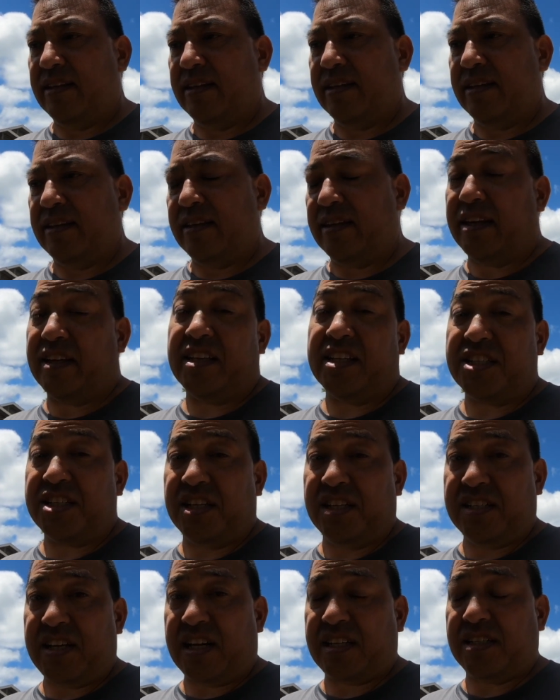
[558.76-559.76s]
the ignition
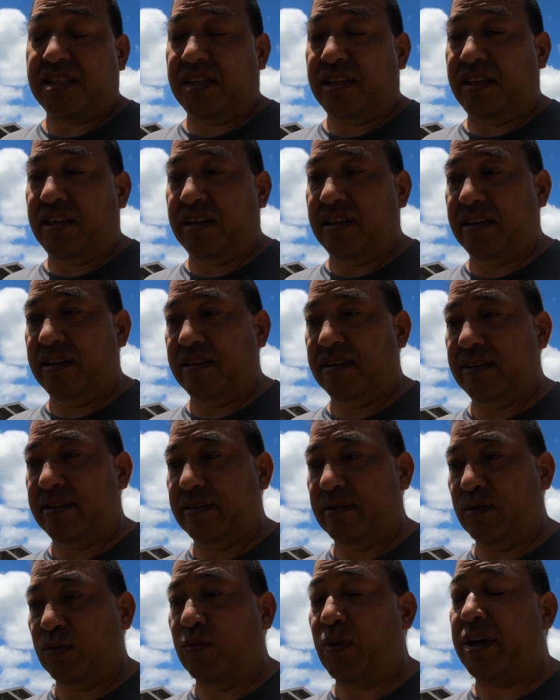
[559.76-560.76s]
is actually
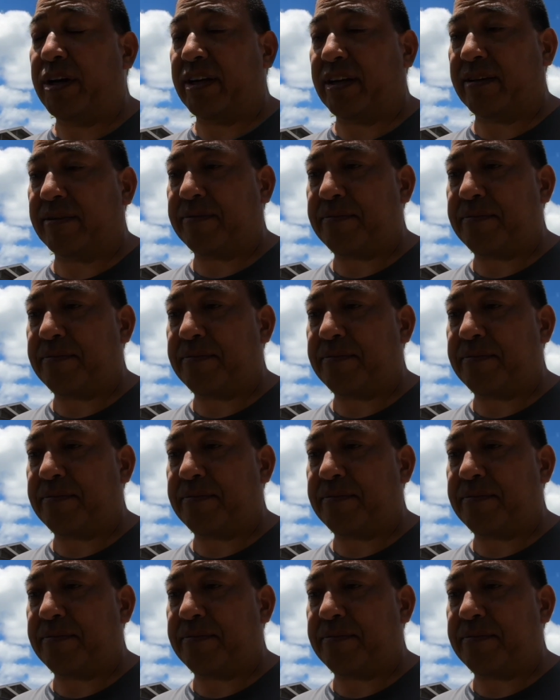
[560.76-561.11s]
running.